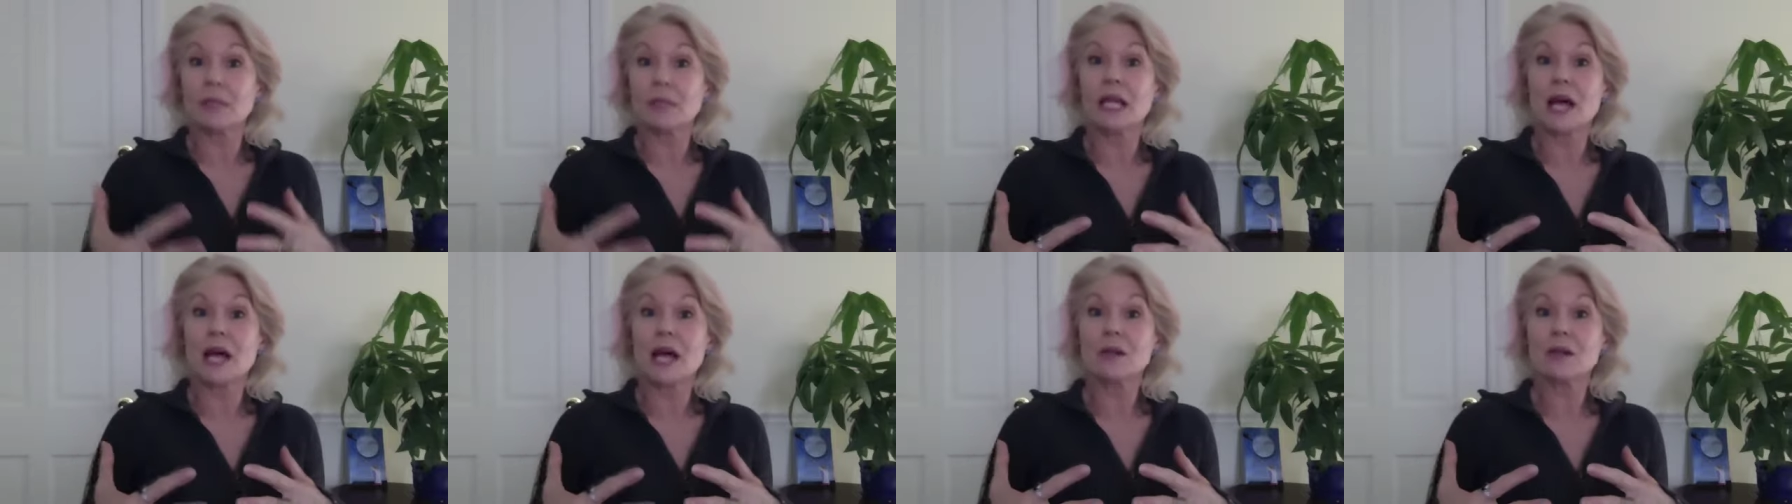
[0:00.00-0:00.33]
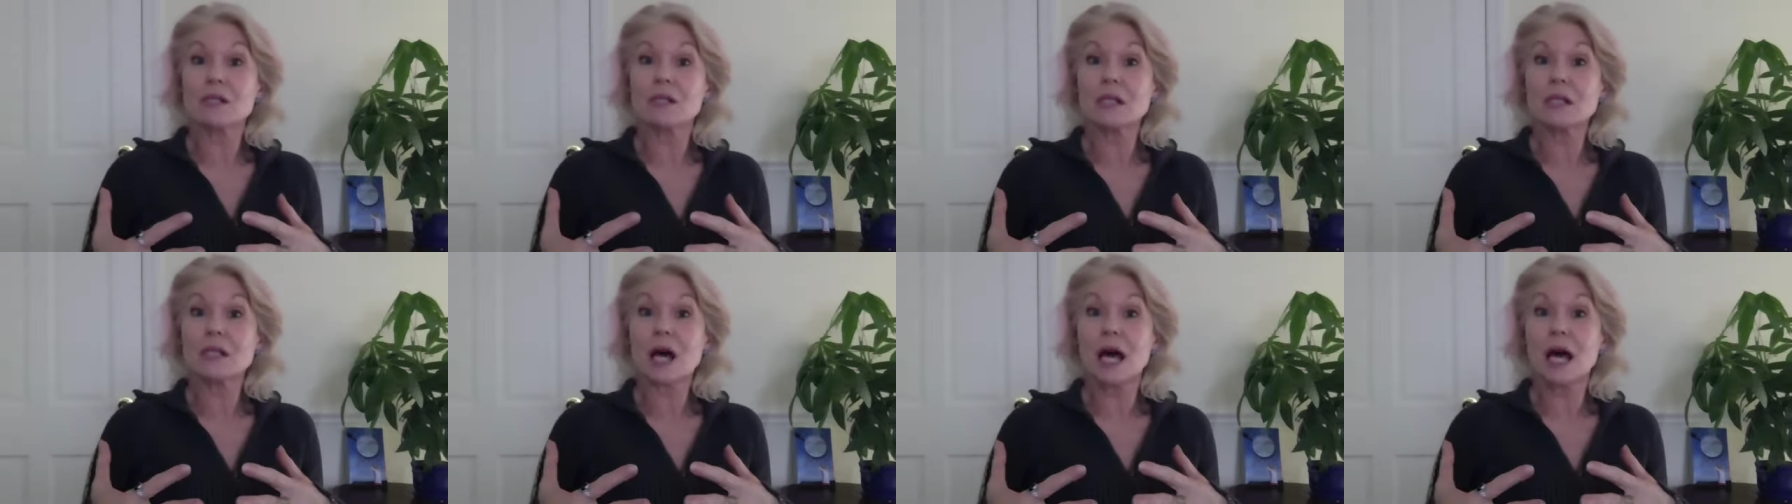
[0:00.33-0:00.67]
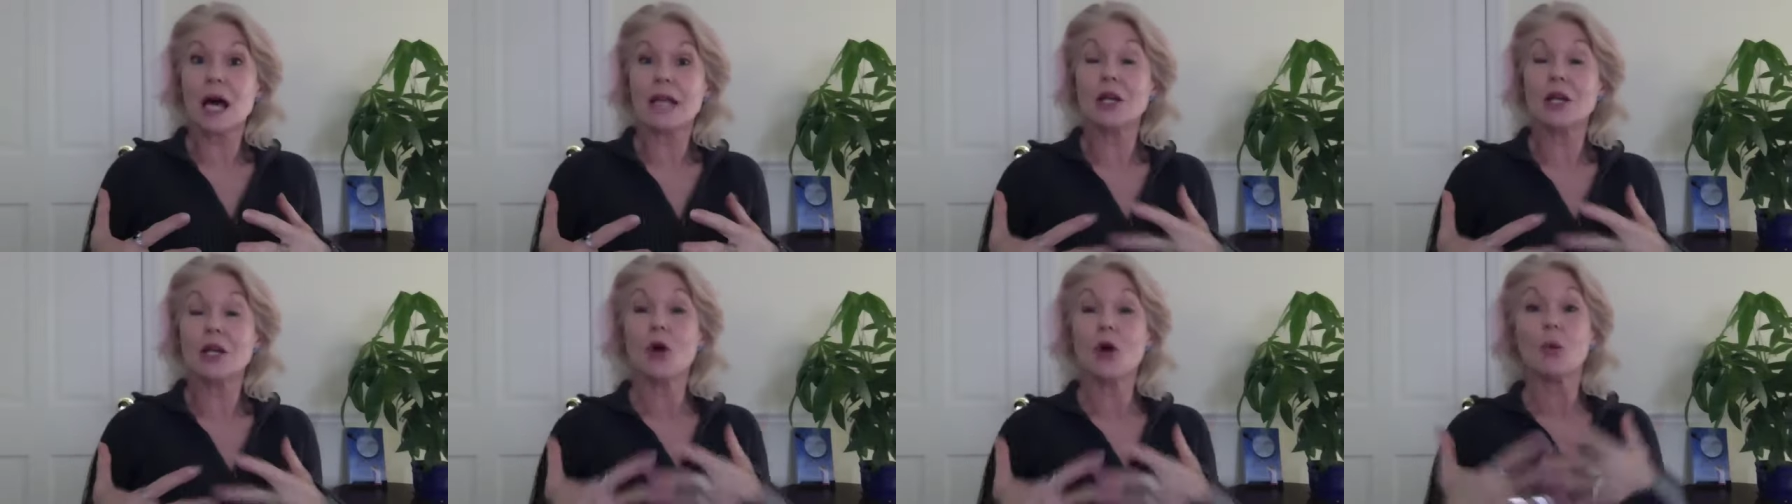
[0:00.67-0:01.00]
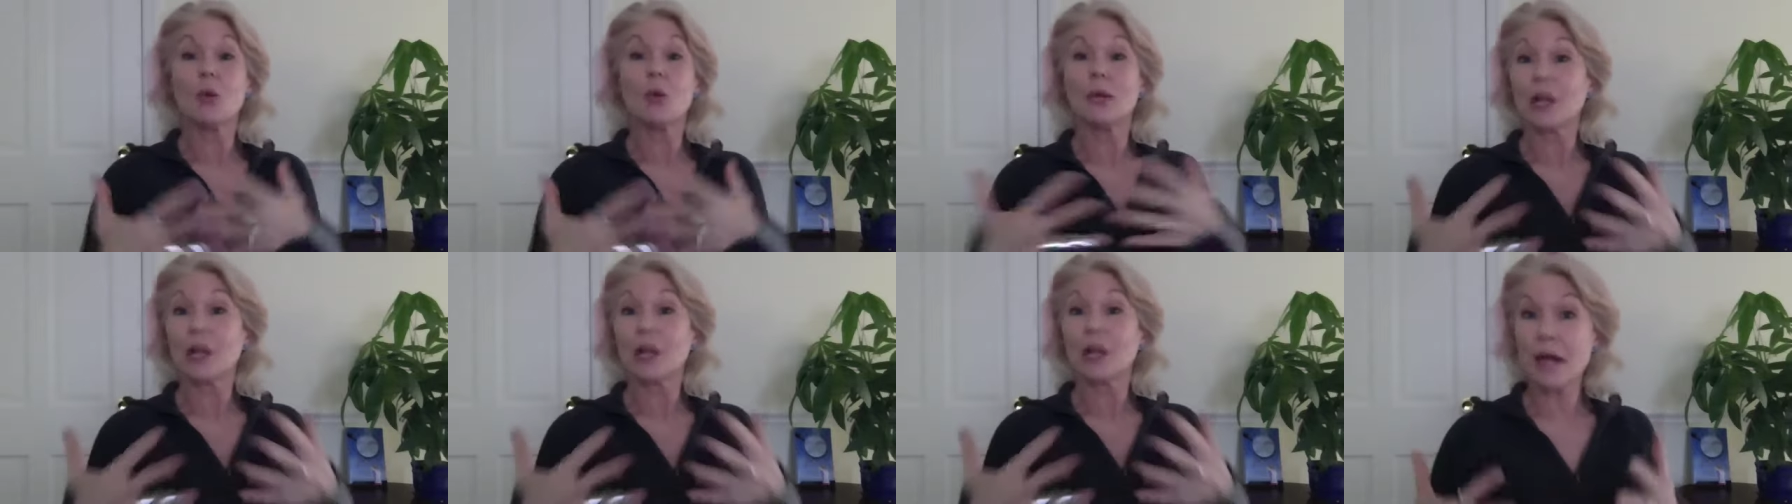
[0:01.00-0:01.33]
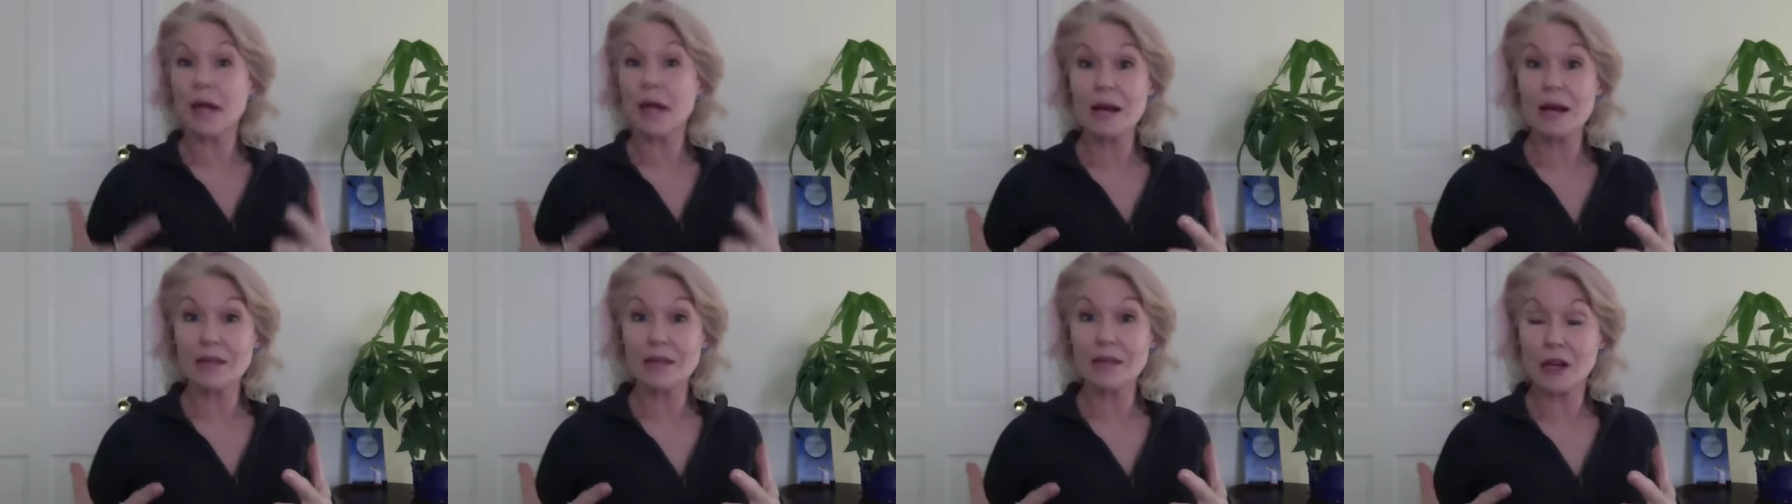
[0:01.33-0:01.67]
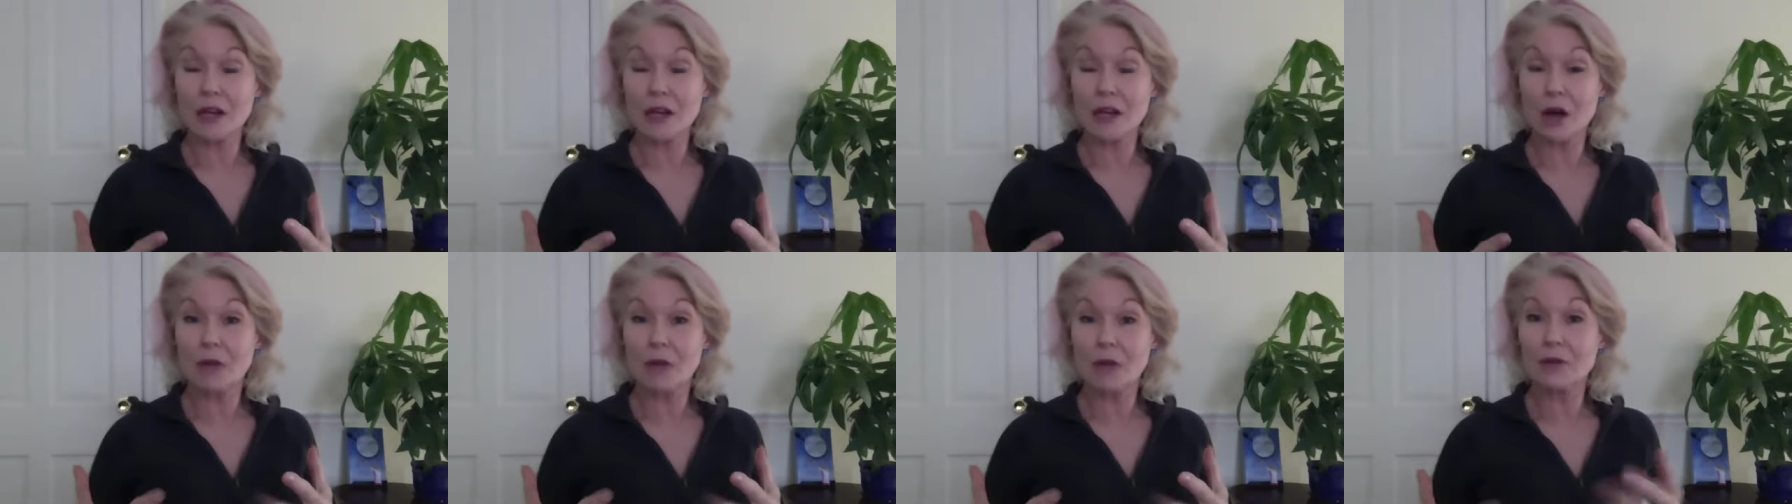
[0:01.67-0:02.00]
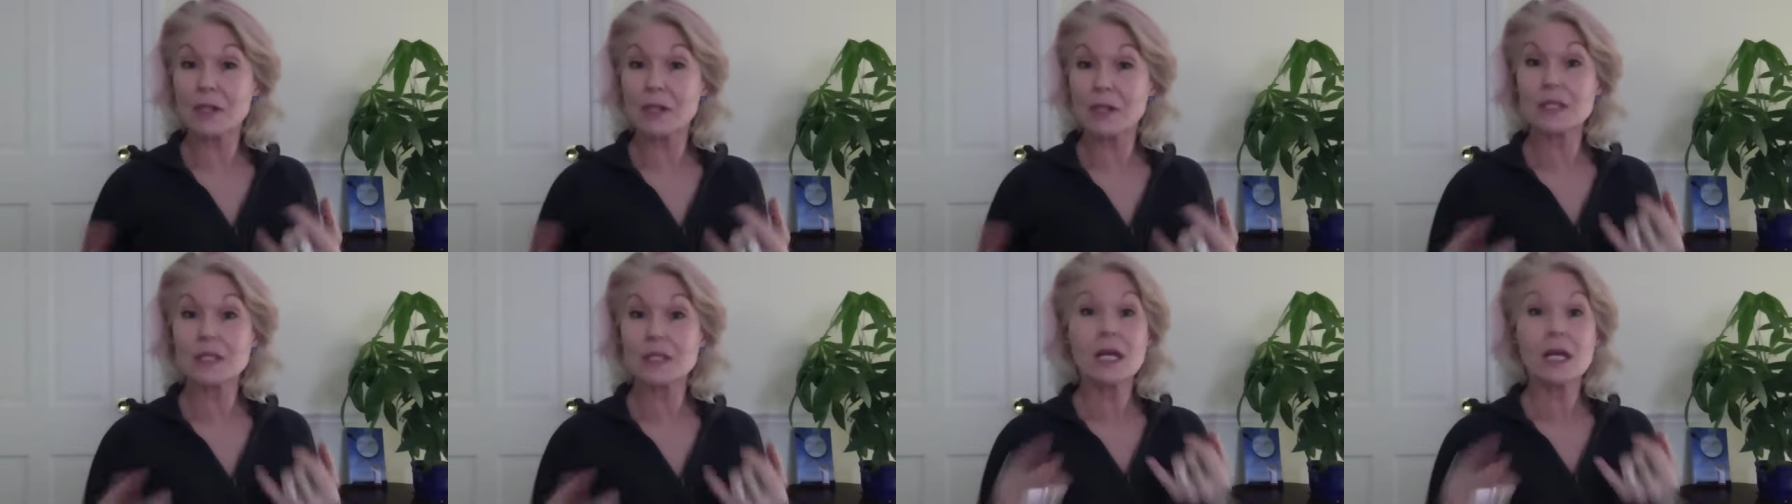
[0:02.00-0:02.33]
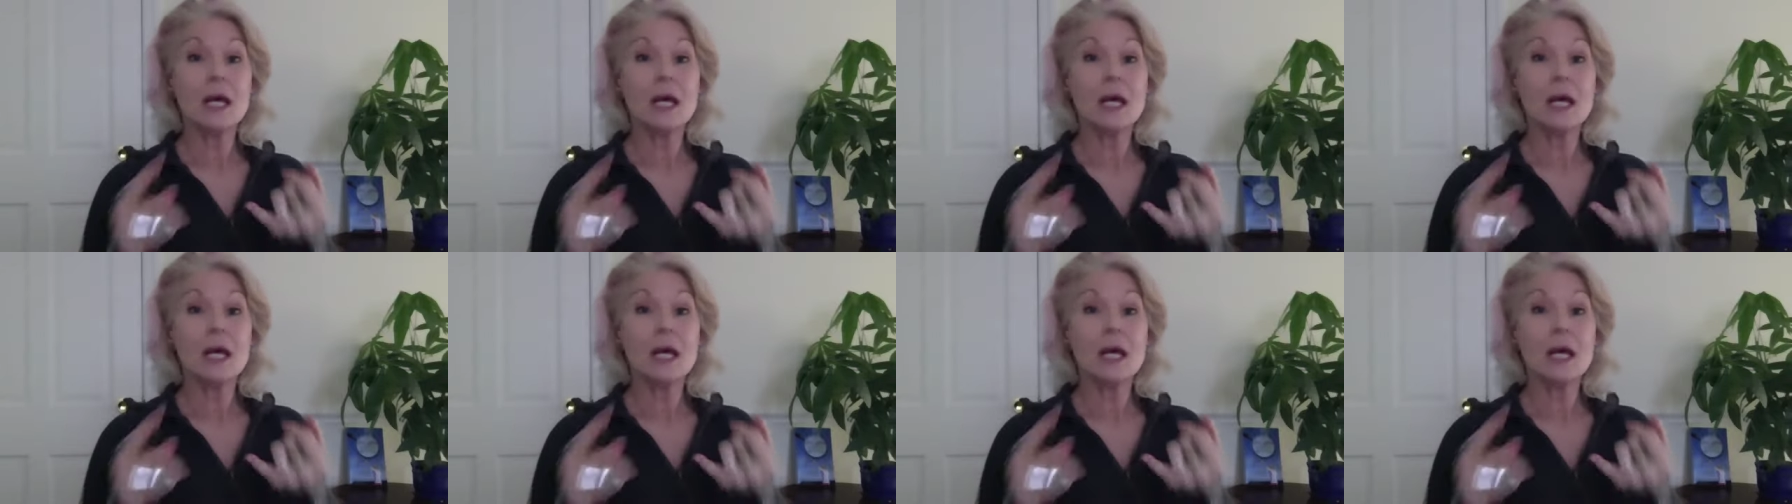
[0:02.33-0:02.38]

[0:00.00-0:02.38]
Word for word: outside, we don't have that confidence.